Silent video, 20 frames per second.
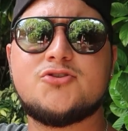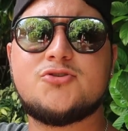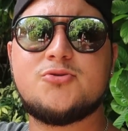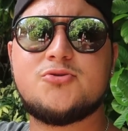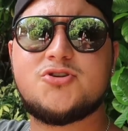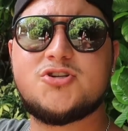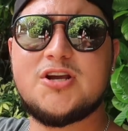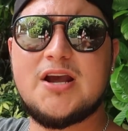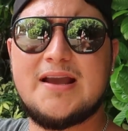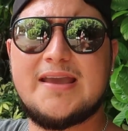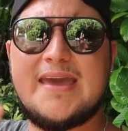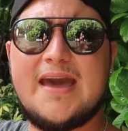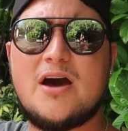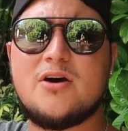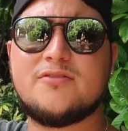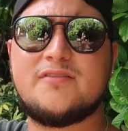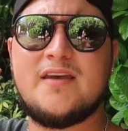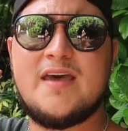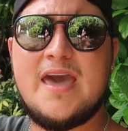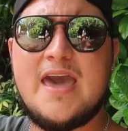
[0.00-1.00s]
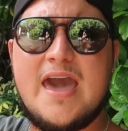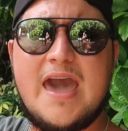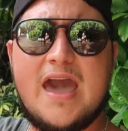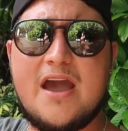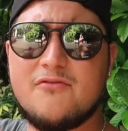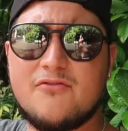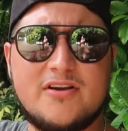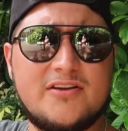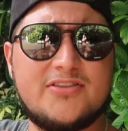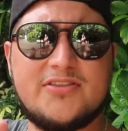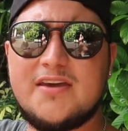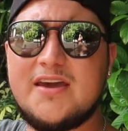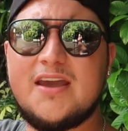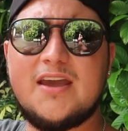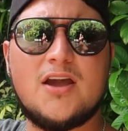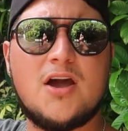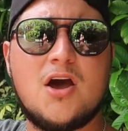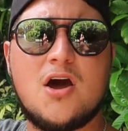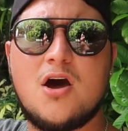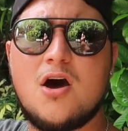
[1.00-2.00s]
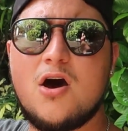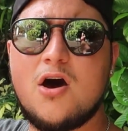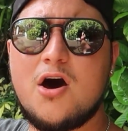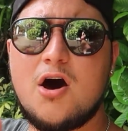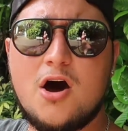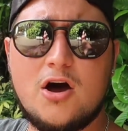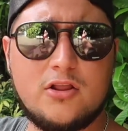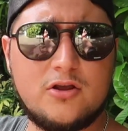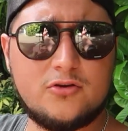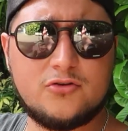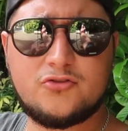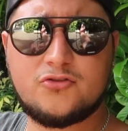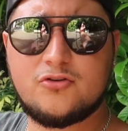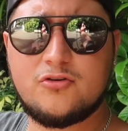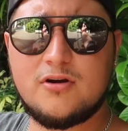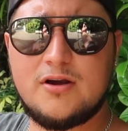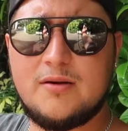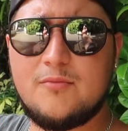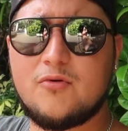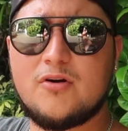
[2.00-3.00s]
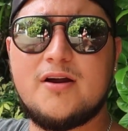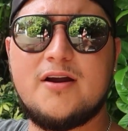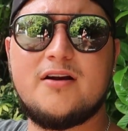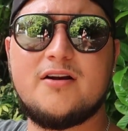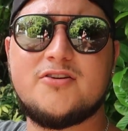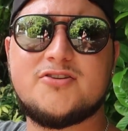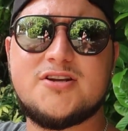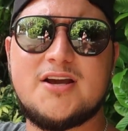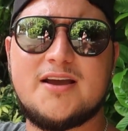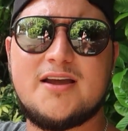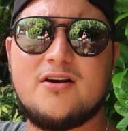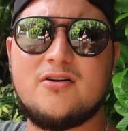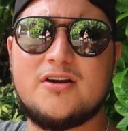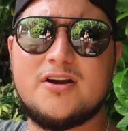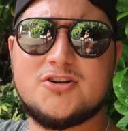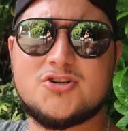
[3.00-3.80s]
to check out everything Howl-O-Scream. We're here to check out